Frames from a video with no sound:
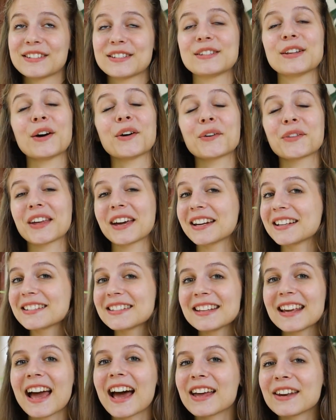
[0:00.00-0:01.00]
So that
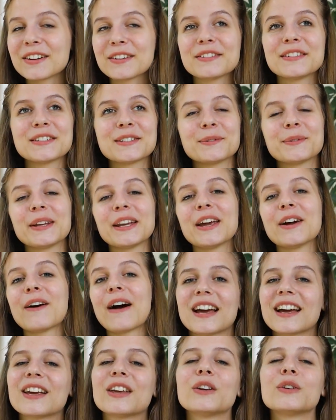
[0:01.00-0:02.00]
is the end of this video.
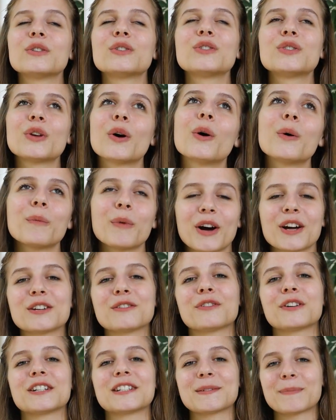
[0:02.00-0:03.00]
Thank you so much
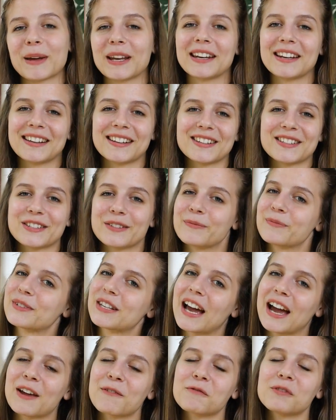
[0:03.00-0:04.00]
for spending some
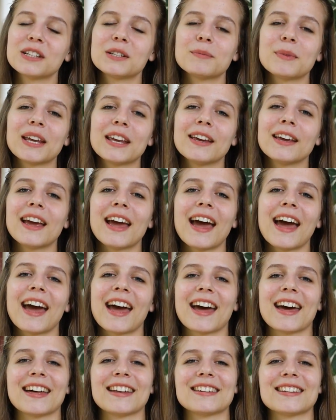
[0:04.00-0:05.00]
time with me,
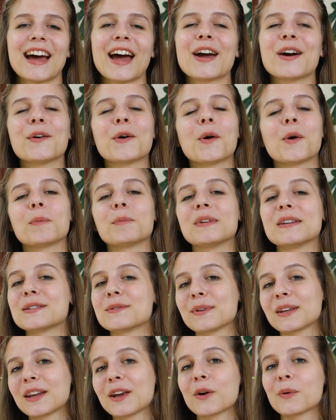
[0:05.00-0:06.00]
and I hope
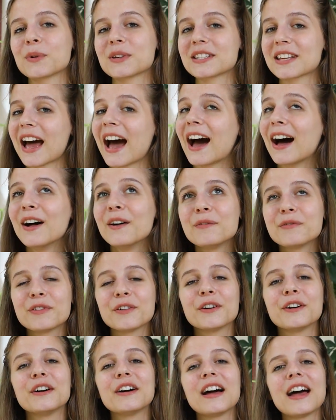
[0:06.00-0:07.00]
this video was
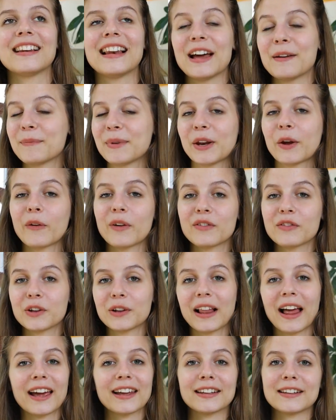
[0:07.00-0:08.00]
helpful. Let me know if
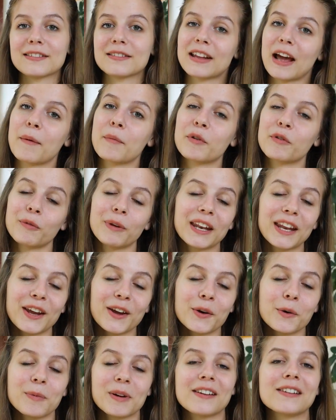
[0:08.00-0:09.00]
you like this type of
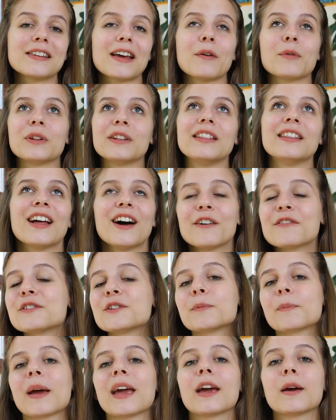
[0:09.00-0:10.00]
video, because I would love
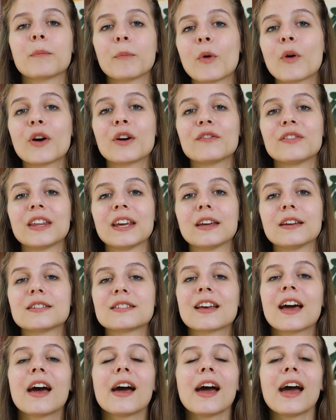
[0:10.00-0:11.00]
to make more of
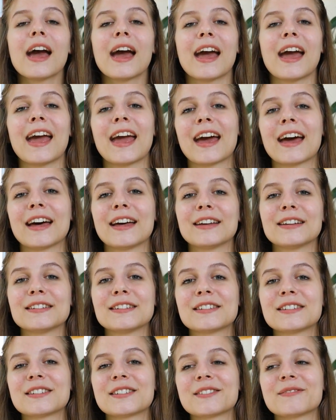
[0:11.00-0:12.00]
these.
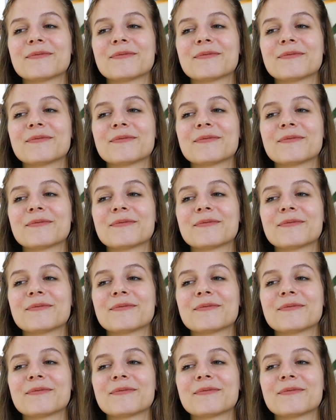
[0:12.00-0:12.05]
And